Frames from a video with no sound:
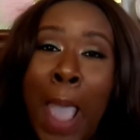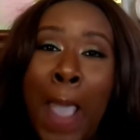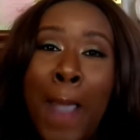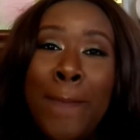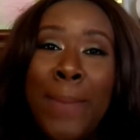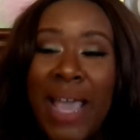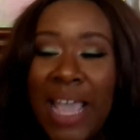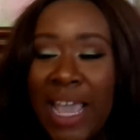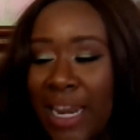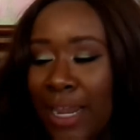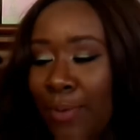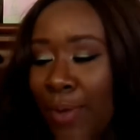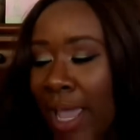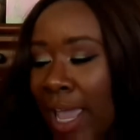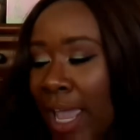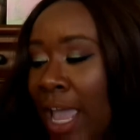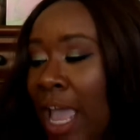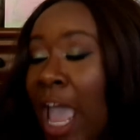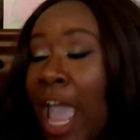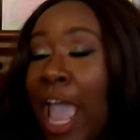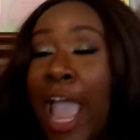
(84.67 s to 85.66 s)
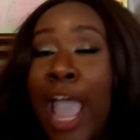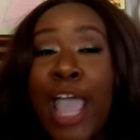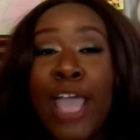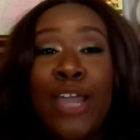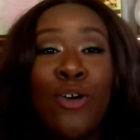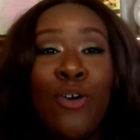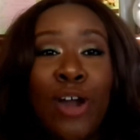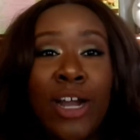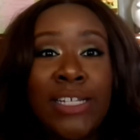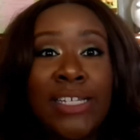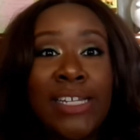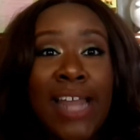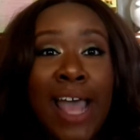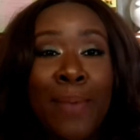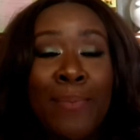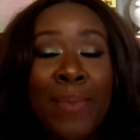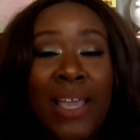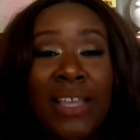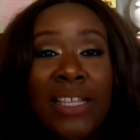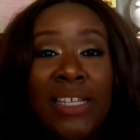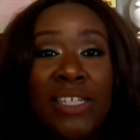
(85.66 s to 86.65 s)
But anyway, in order to not
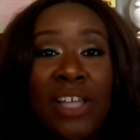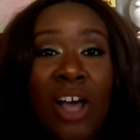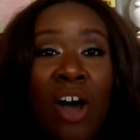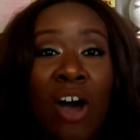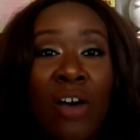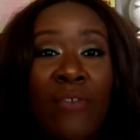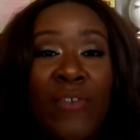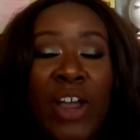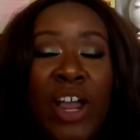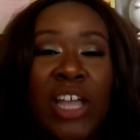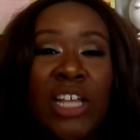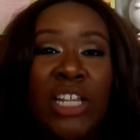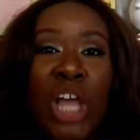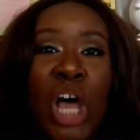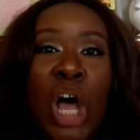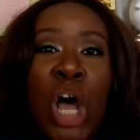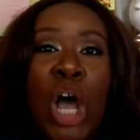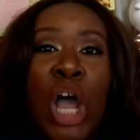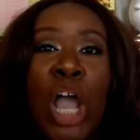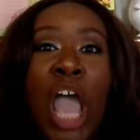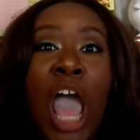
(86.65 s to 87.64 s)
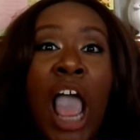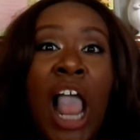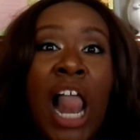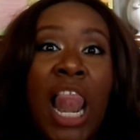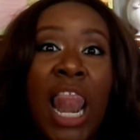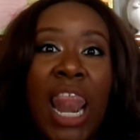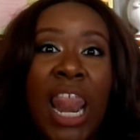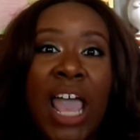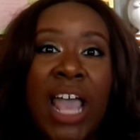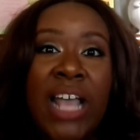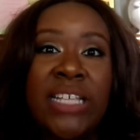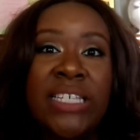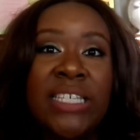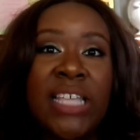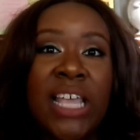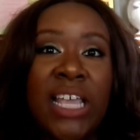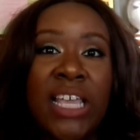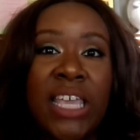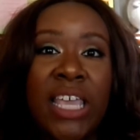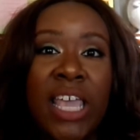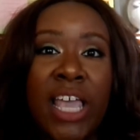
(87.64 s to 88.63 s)
make this haul very long, let's
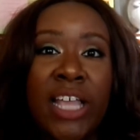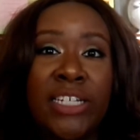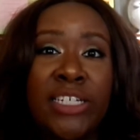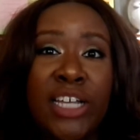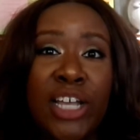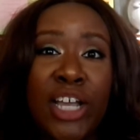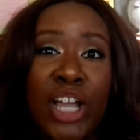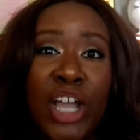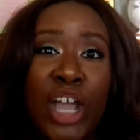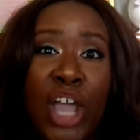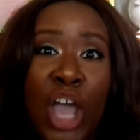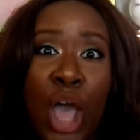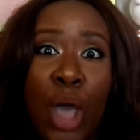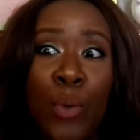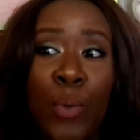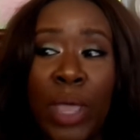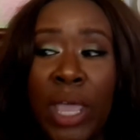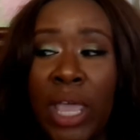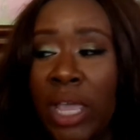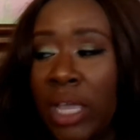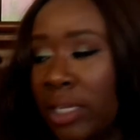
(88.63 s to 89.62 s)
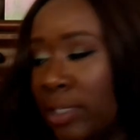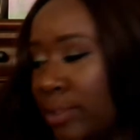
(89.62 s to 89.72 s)
get going.